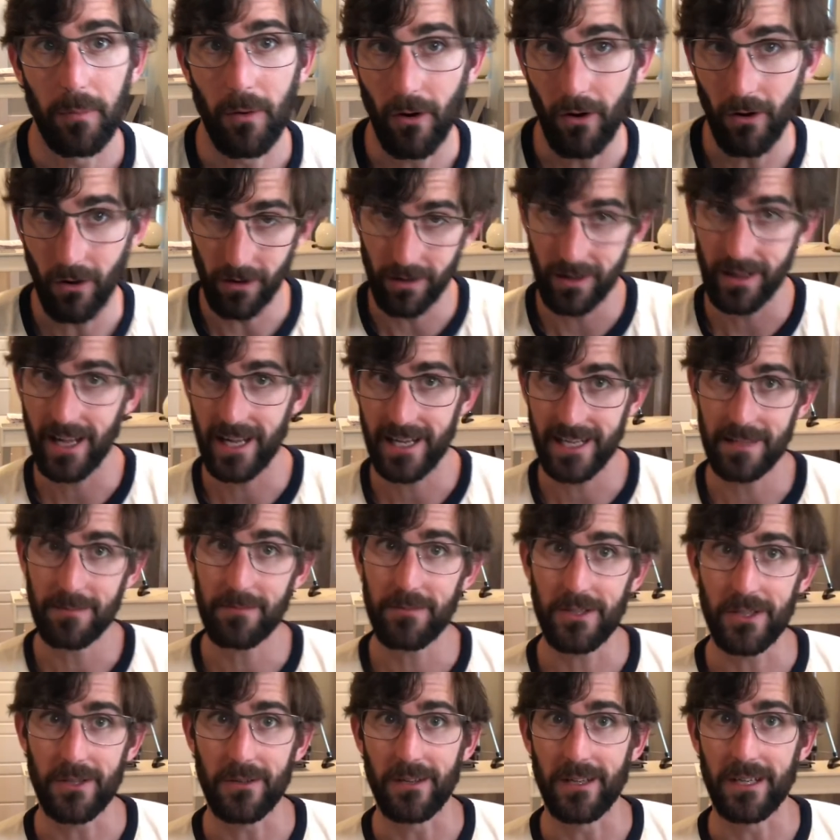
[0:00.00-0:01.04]
All I am
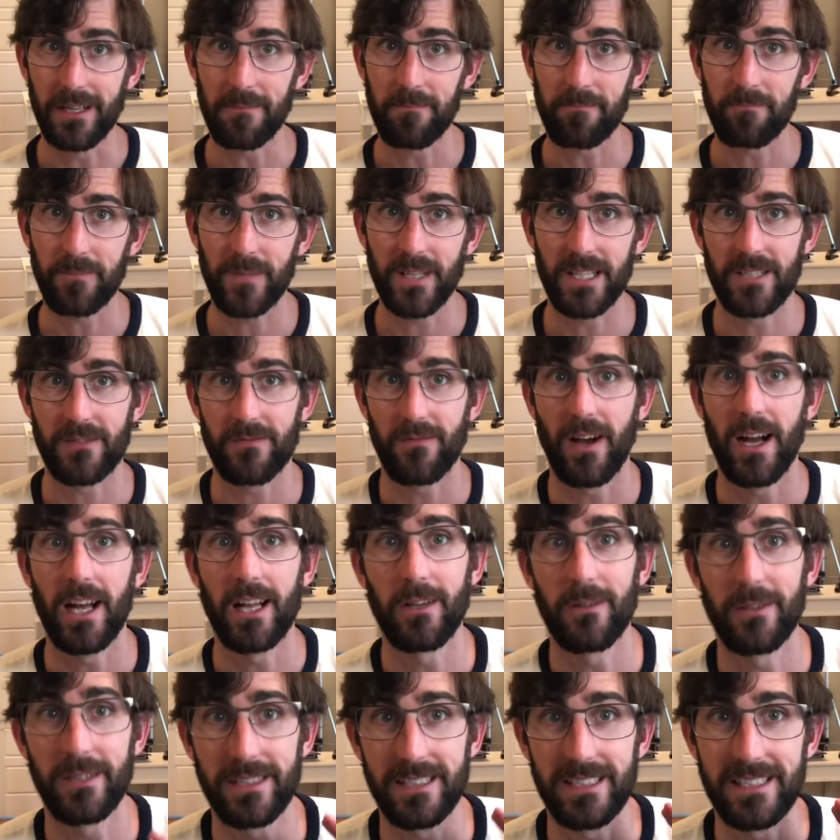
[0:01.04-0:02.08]
doing is
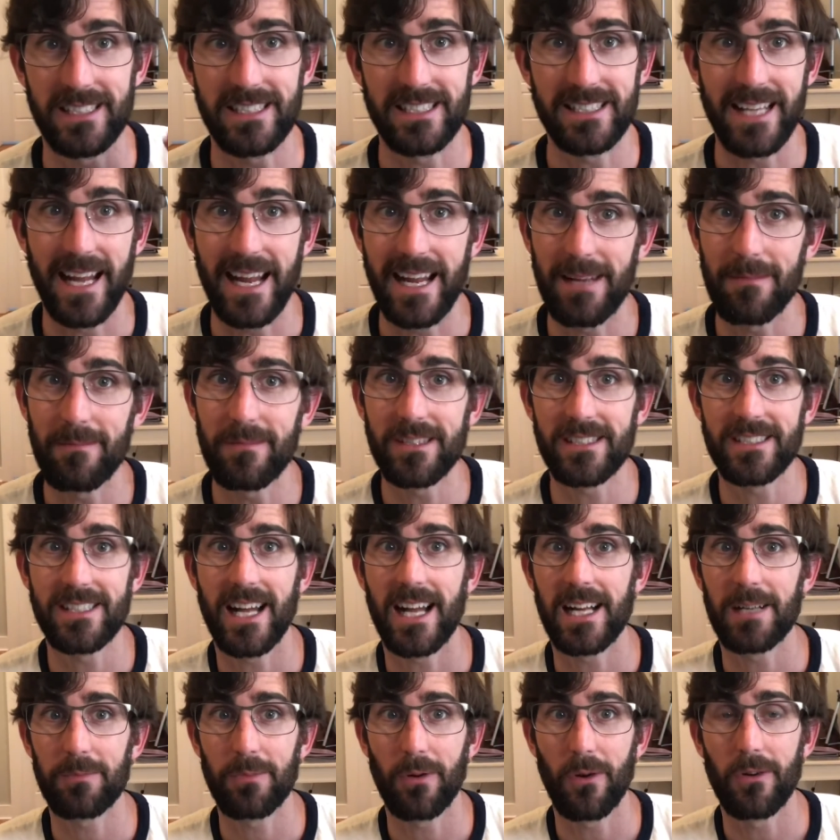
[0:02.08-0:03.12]
following the same
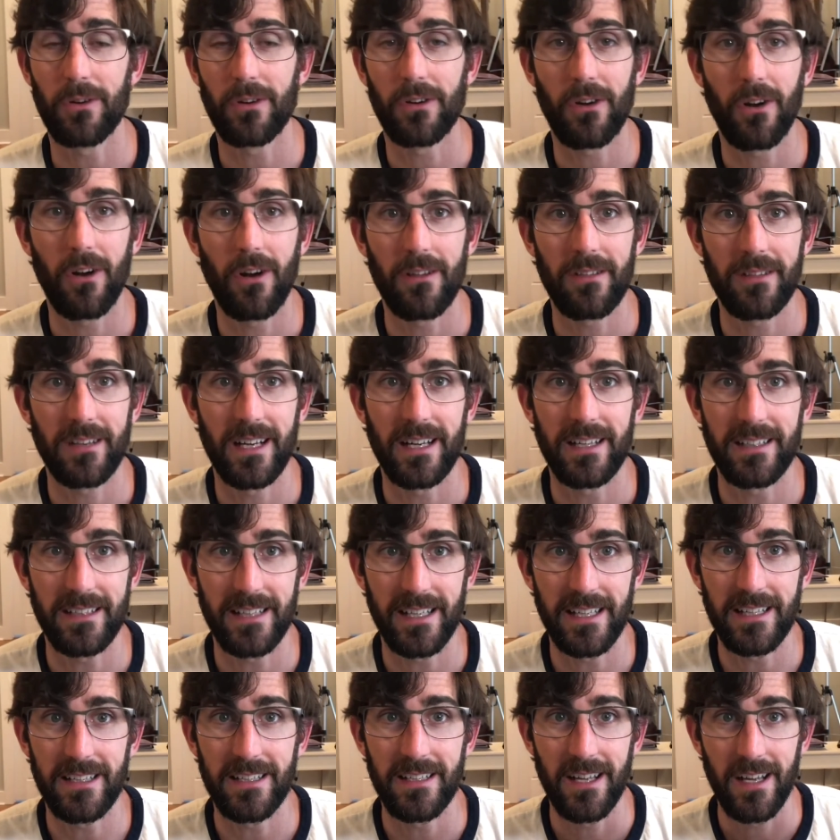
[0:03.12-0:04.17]
exact protocol that I
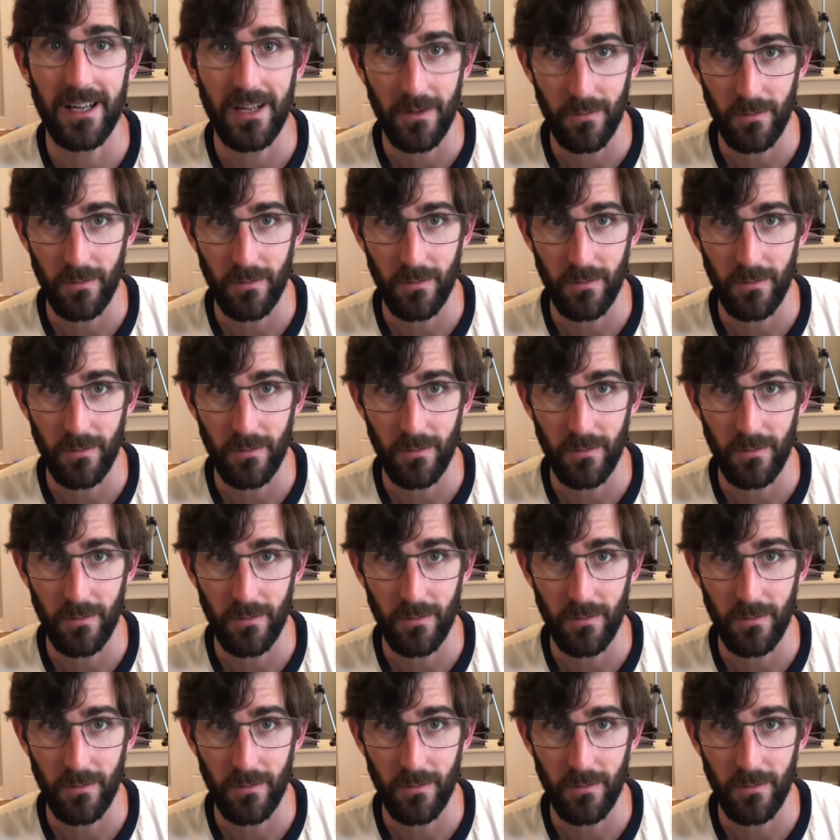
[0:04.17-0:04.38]
did